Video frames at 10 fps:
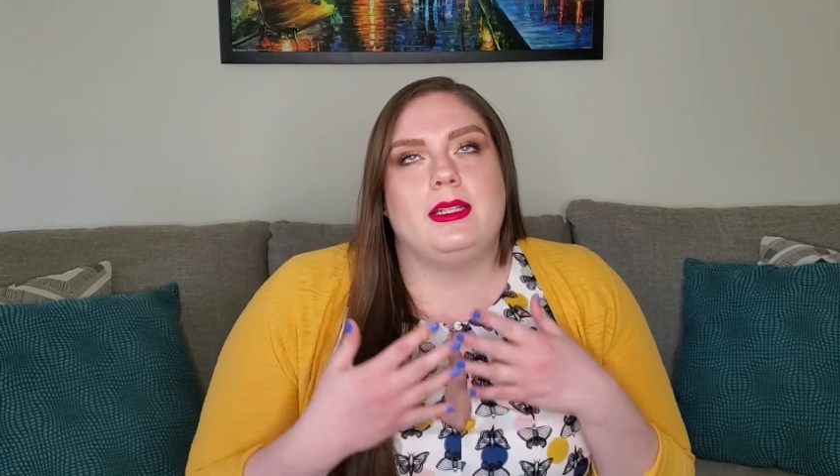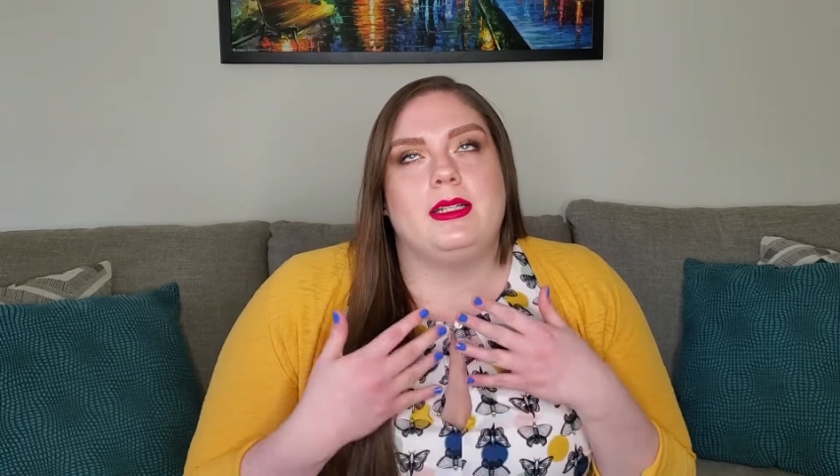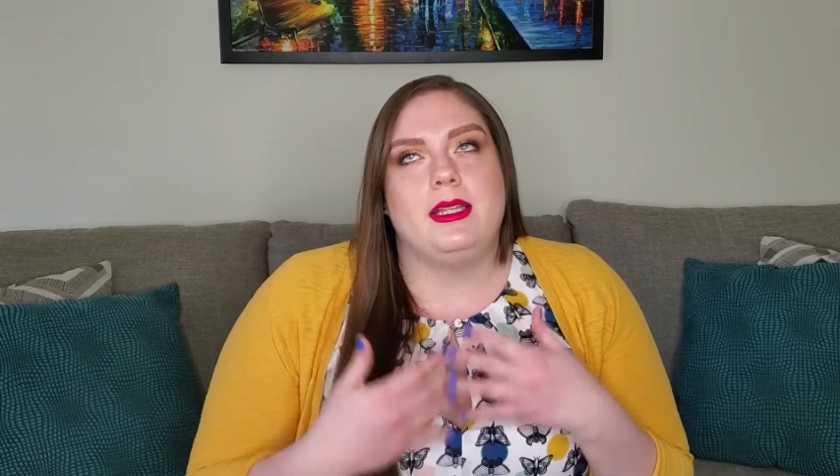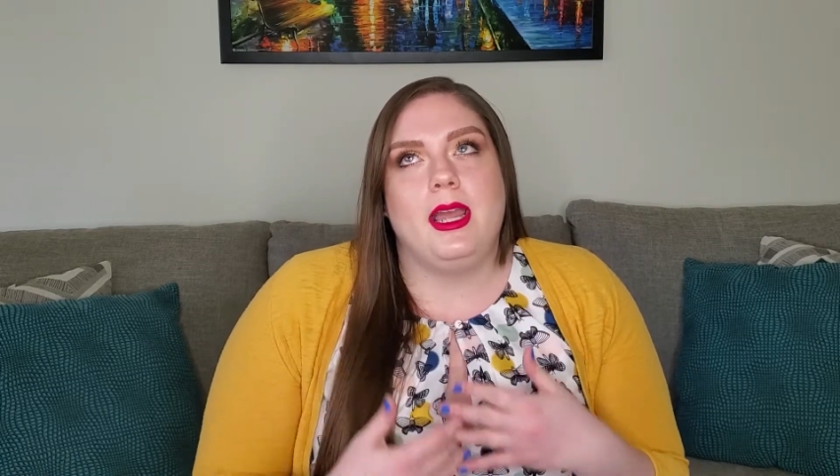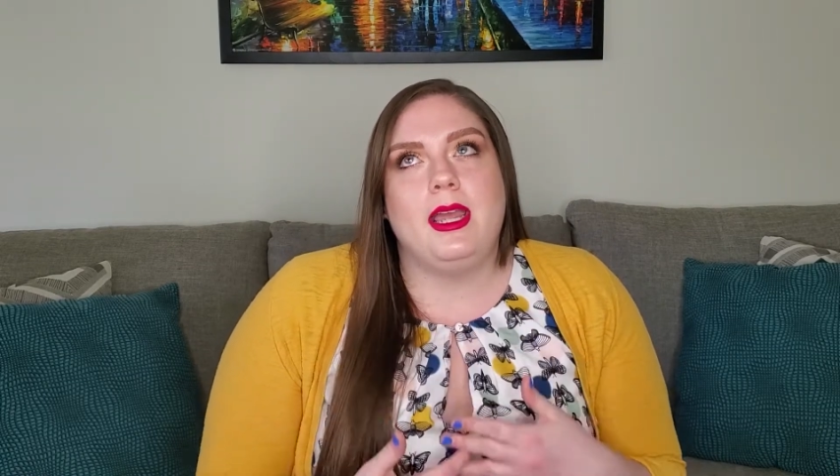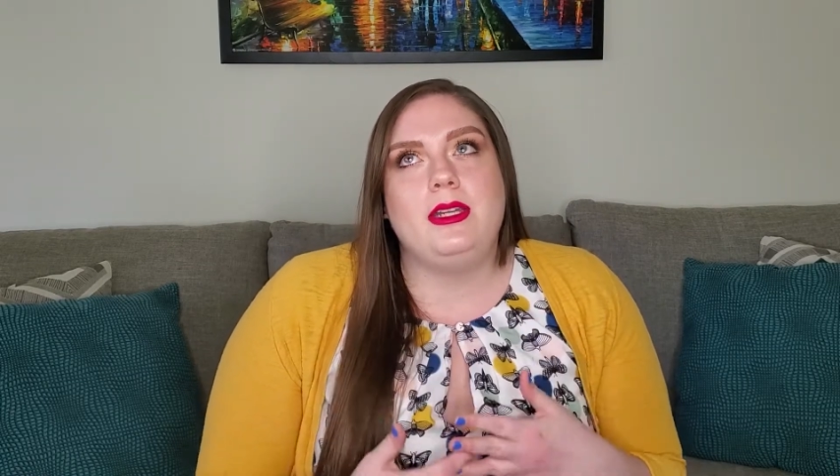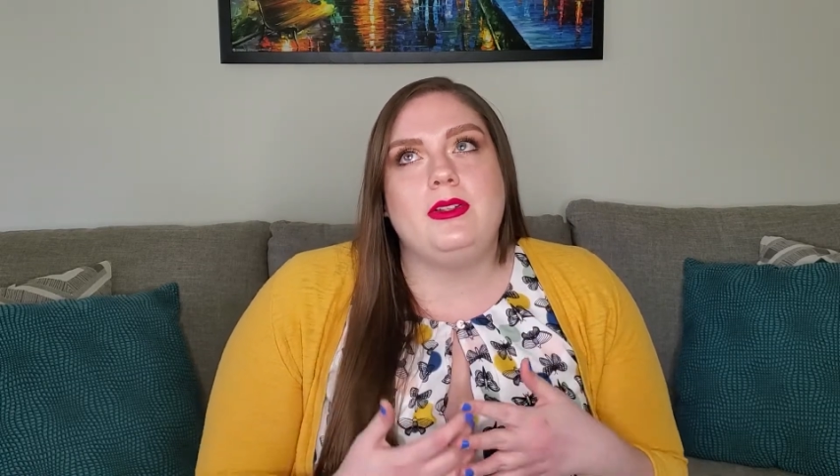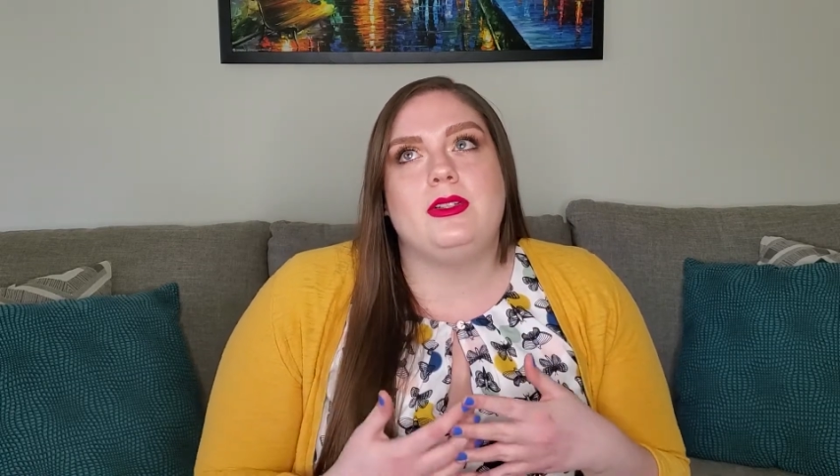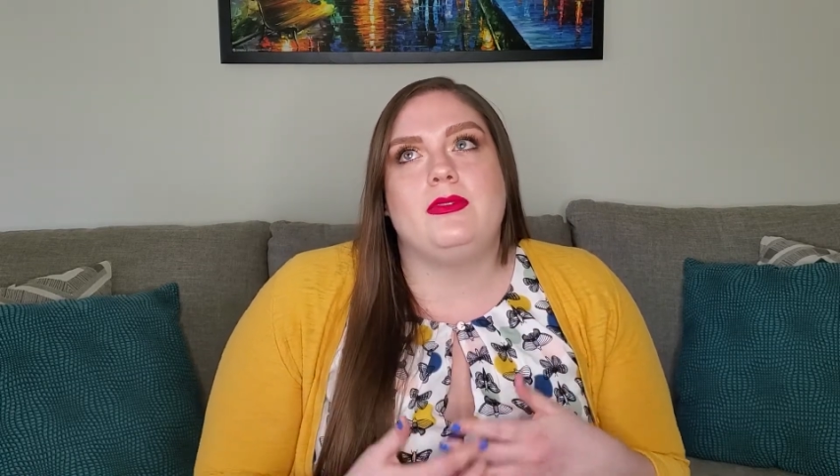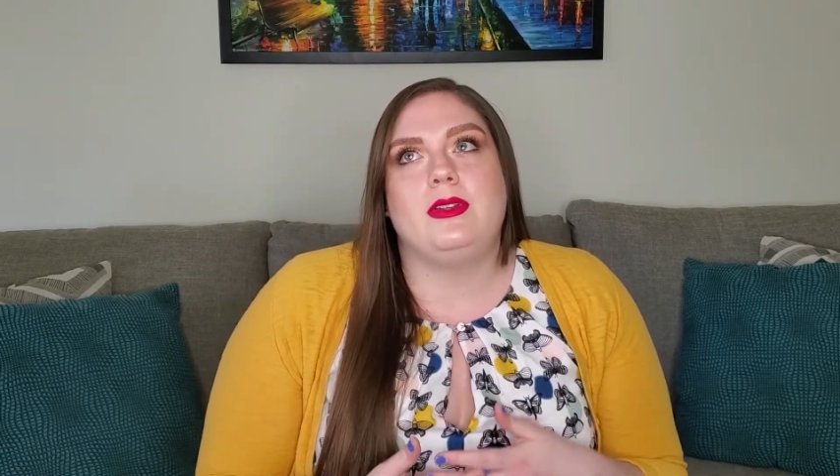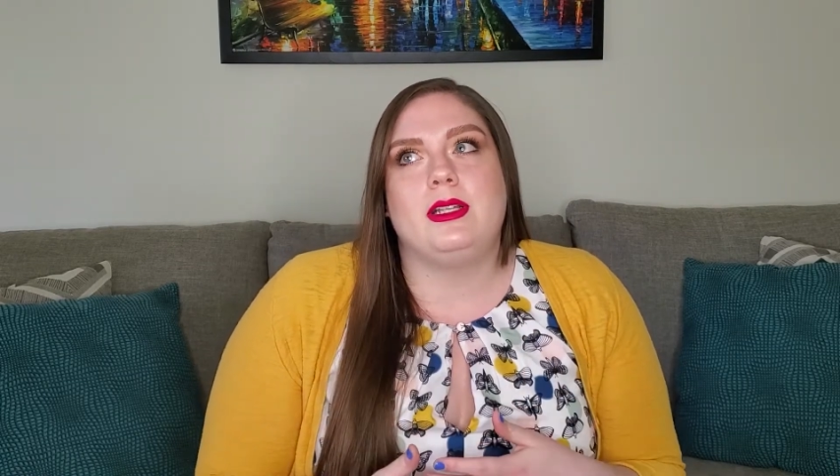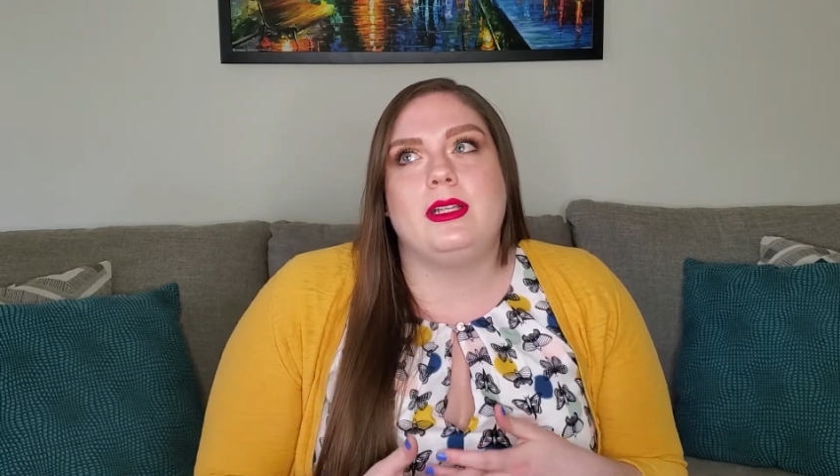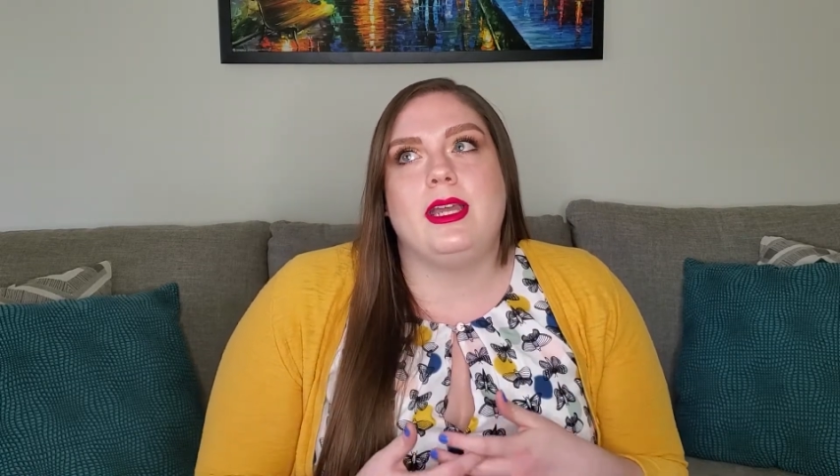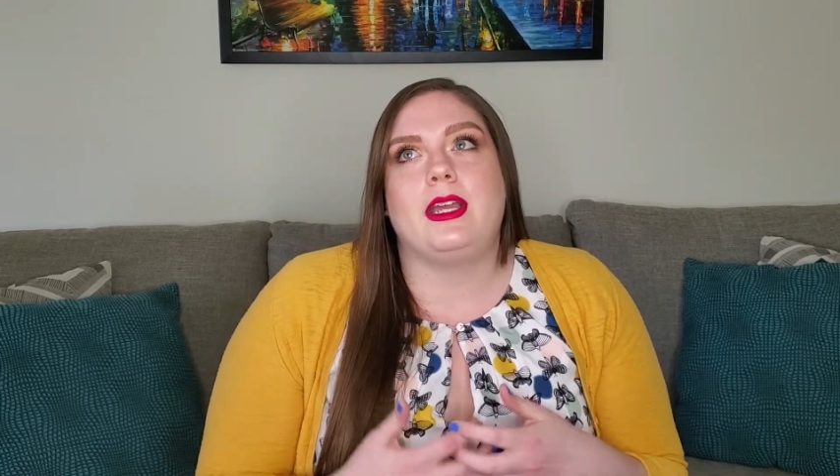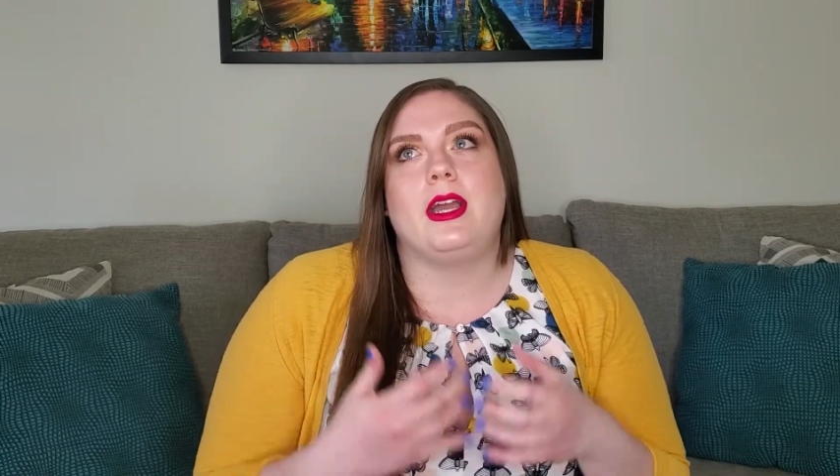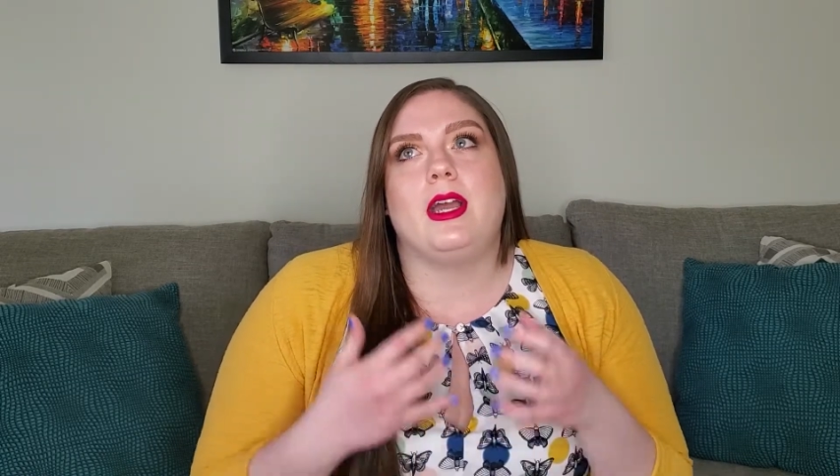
continue to feel like